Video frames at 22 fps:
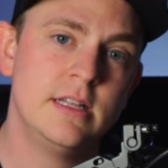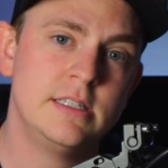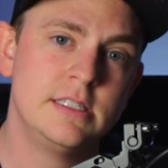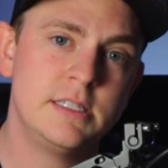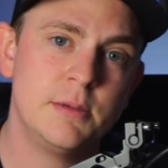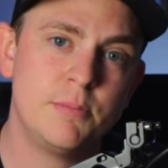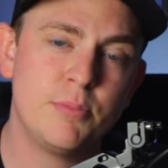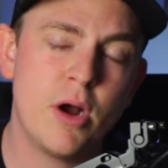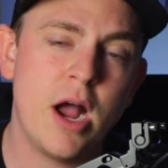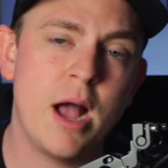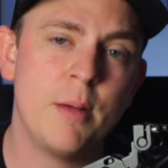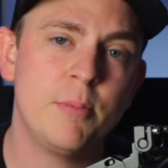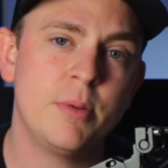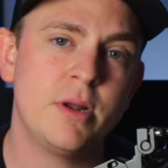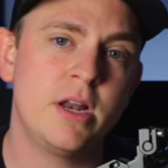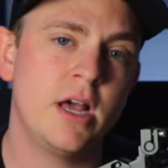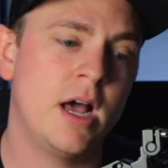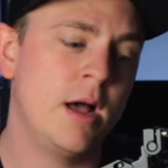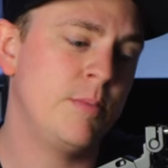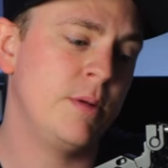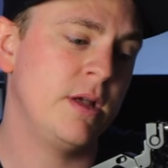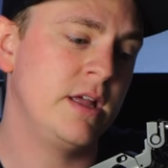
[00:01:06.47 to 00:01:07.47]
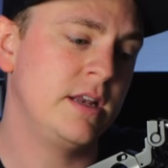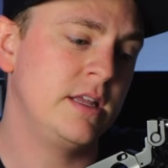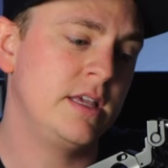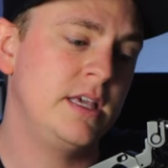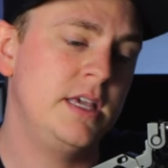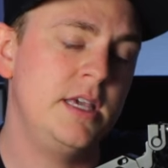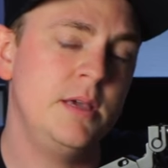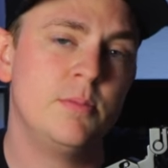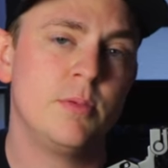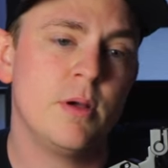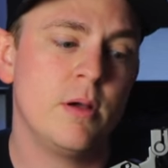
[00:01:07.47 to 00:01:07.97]
to prop it up and
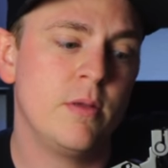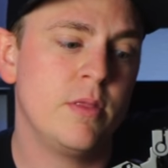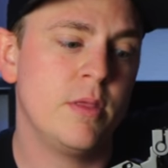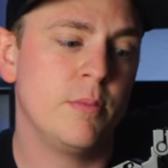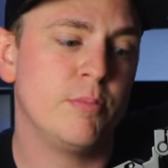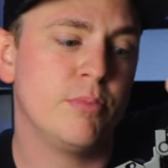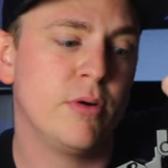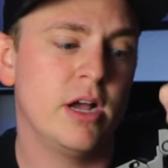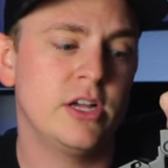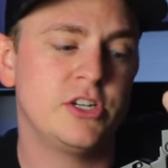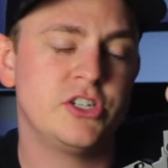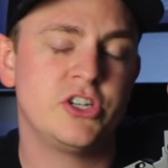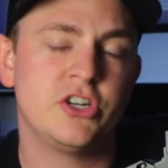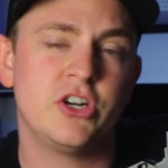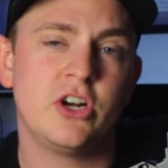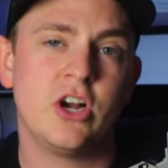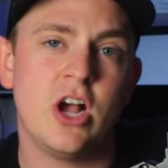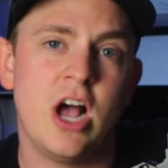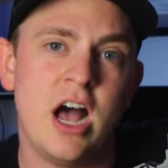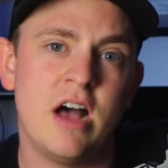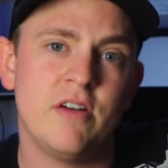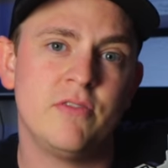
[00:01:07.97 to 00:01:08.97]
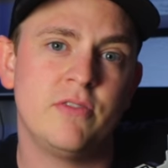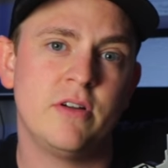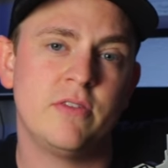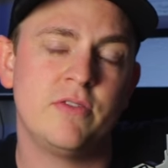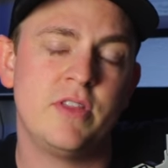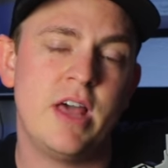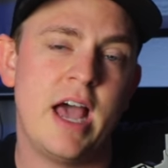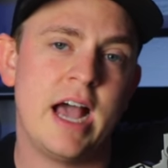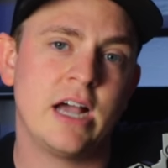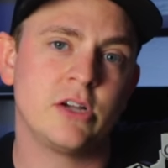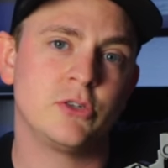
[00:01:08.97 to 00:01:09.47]
keep the pressure off
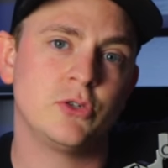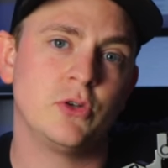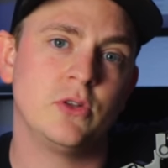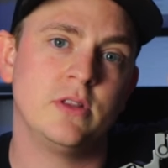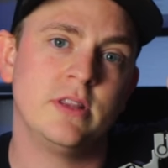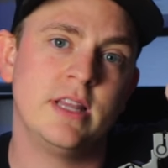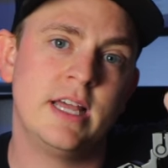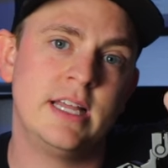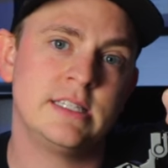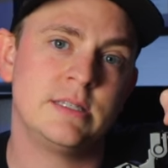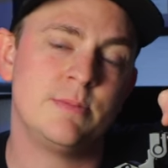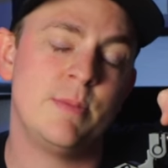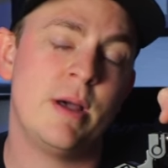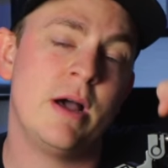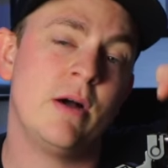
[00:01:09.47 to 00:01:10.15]
of the actual lens